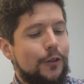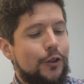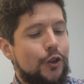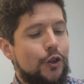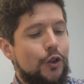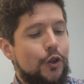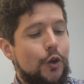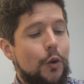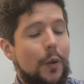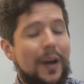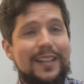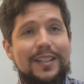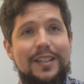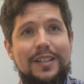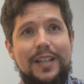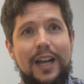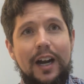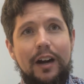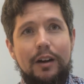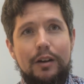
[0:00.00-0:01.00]
U.S.
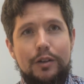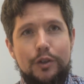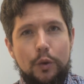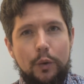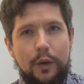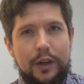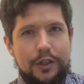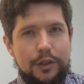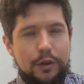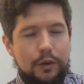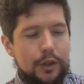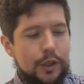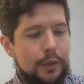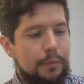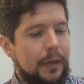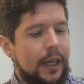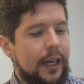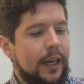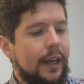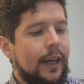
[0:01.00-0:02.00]
territory, so to
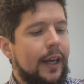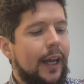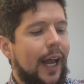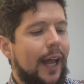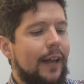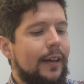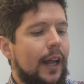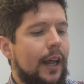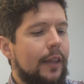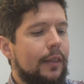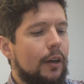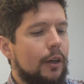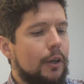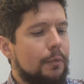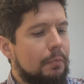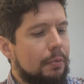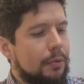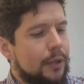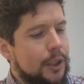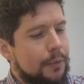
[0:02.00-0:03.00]
speak, and they're
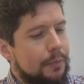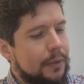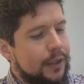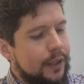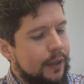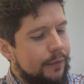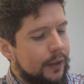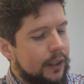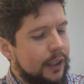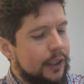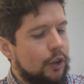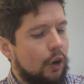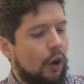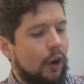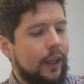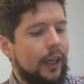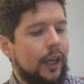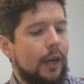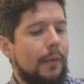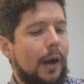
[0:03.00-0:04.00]
specifically
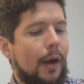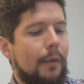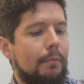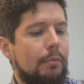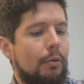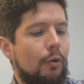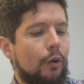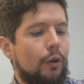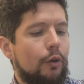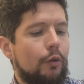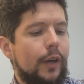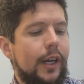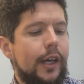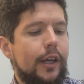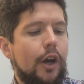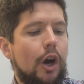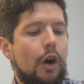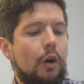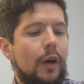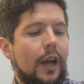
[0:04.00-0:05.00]
talking about Puerto
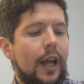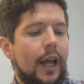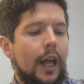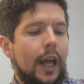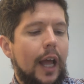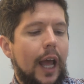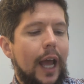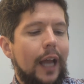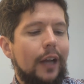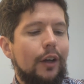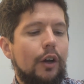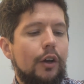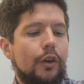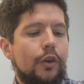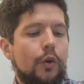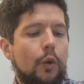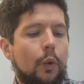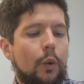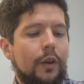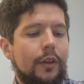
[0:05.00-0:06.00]
Rico and
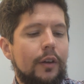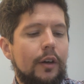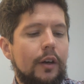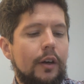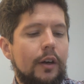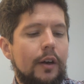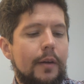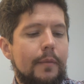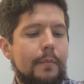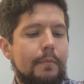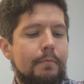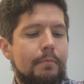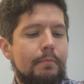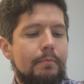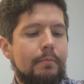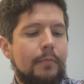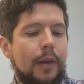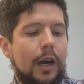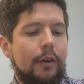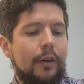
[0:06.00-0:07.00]

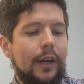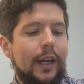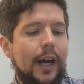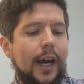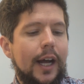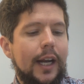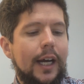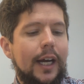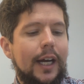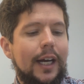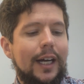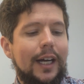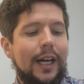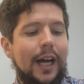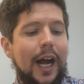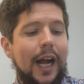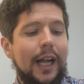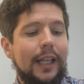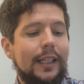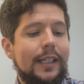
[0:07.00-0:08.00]
Northern Mariana
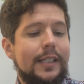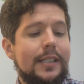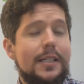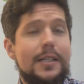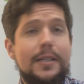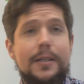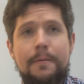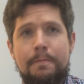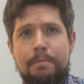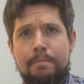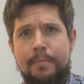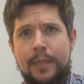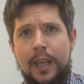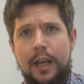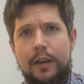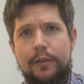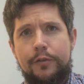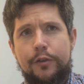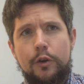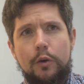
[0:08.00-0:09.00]
Islands,
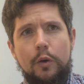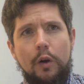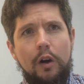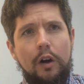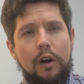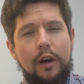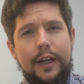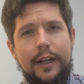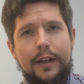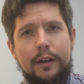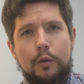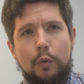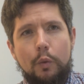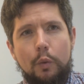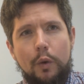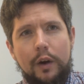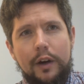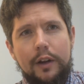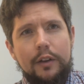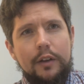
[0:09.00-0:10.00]
if you are in
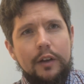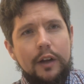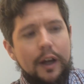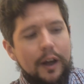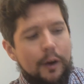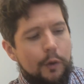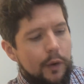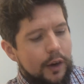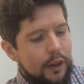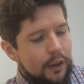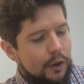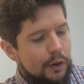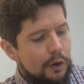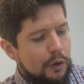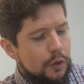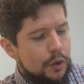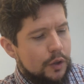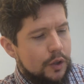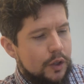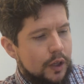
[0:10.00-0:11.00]
one of
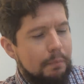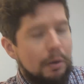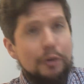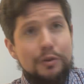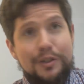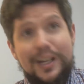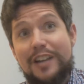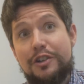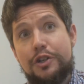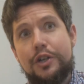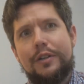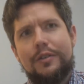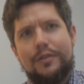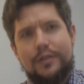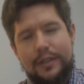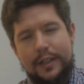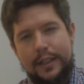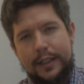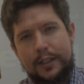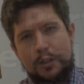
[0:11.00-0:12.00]
those
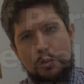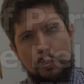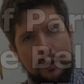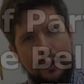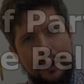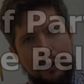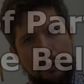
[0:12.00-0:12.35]
possessions, is what they